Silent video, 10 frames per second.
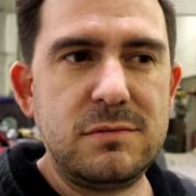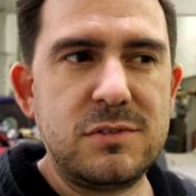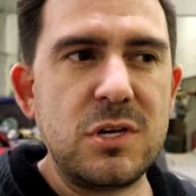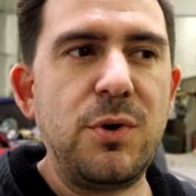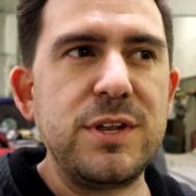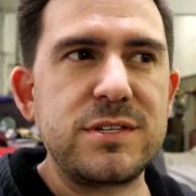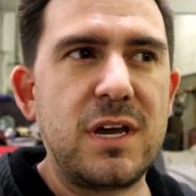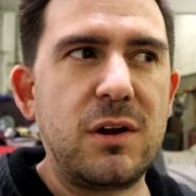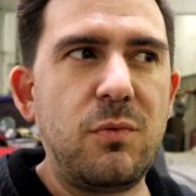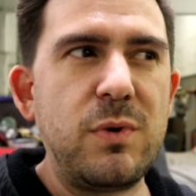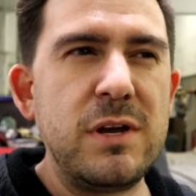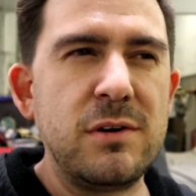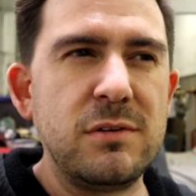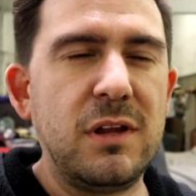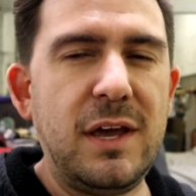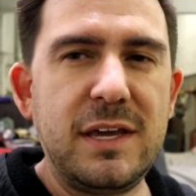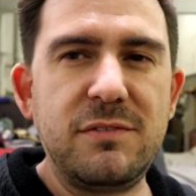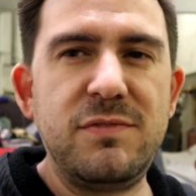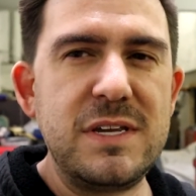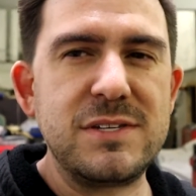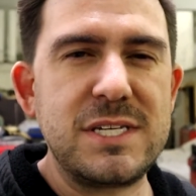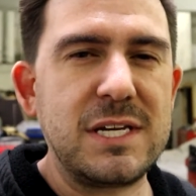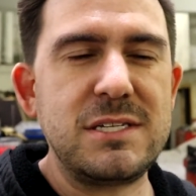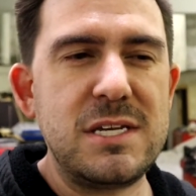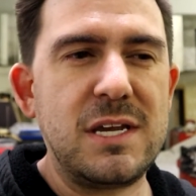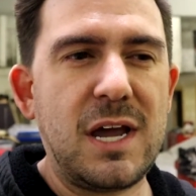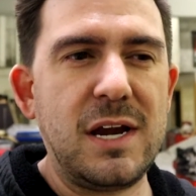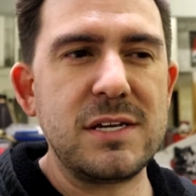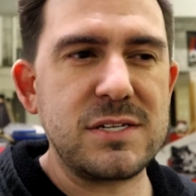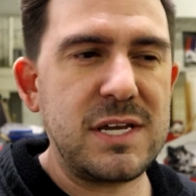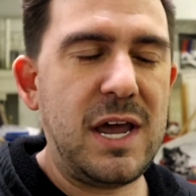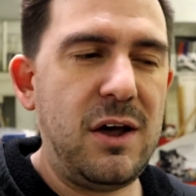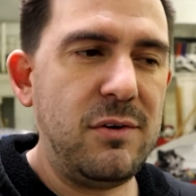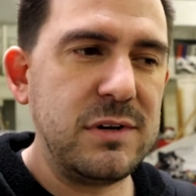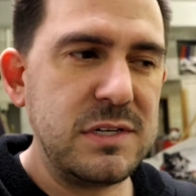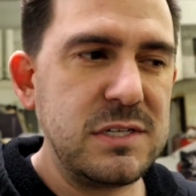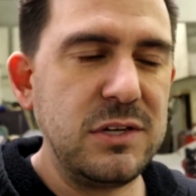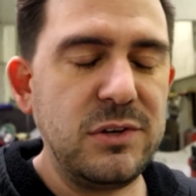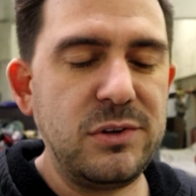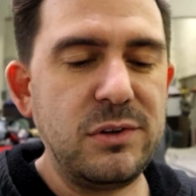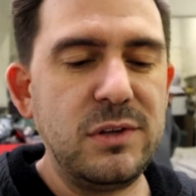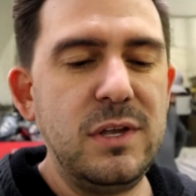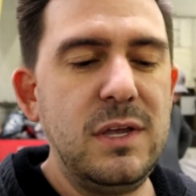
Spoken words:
So it's got a weird, like, V6-y kind of sound until